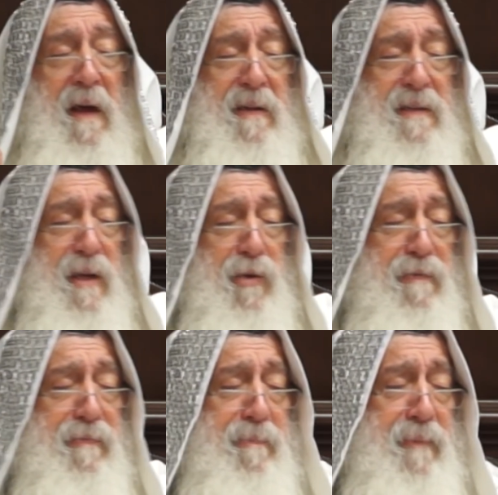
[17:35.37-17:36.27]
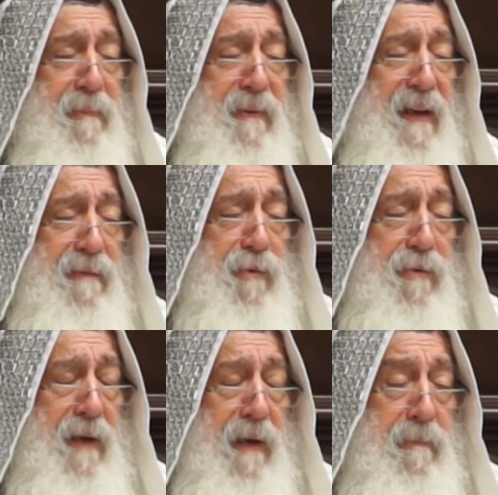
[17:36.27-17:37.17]
There is a lot of people they have no
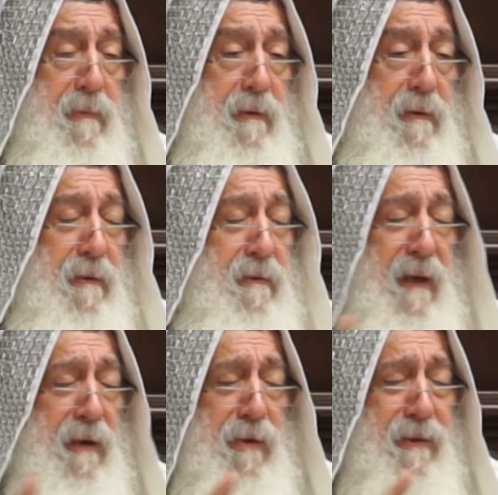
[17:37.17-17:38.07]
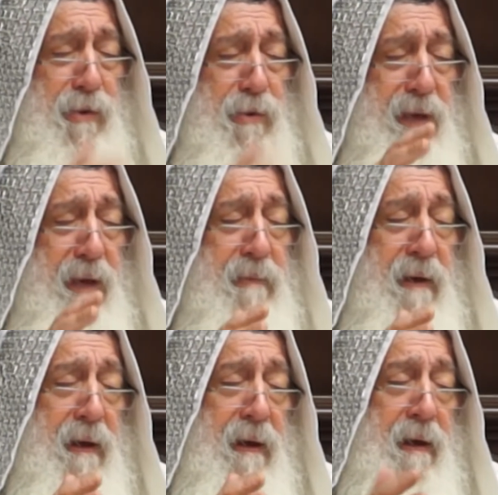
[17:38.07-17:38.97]
time. They have no time.
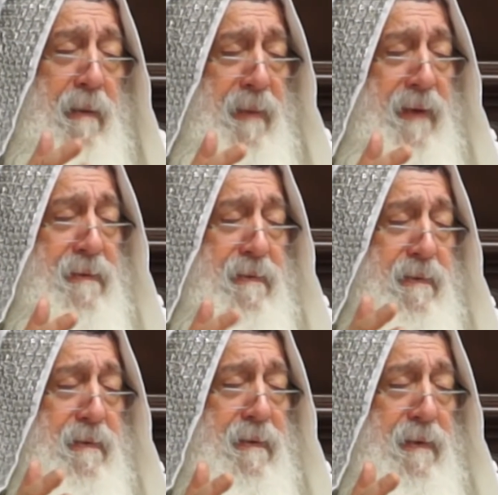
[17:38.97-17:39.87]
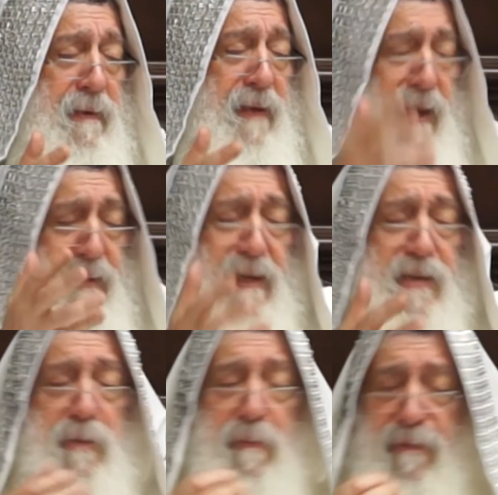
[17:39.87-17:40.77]
But ask
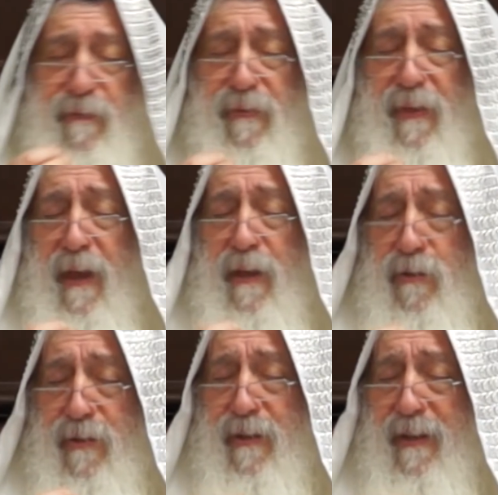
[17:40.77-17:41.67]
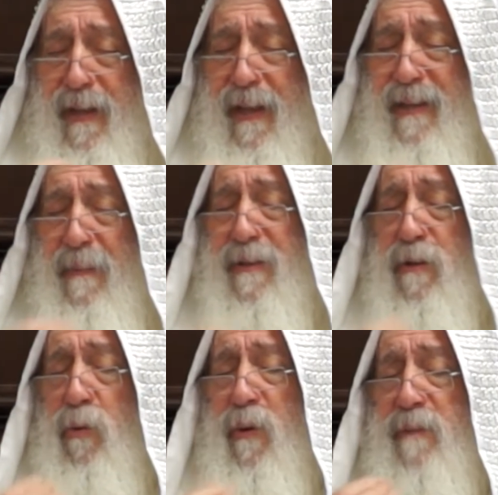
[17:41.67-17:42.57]
Hashem, there
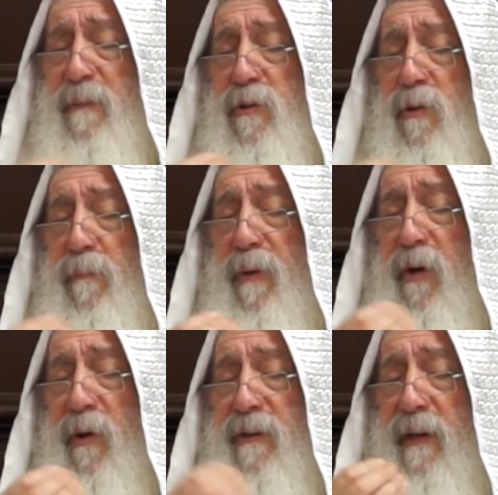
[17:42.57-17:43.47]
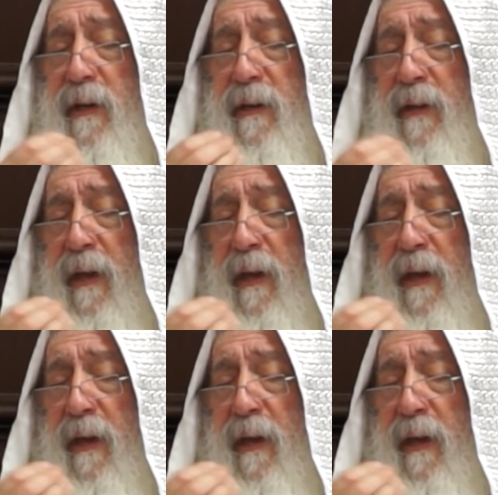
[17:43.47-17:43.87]
must always be some priority.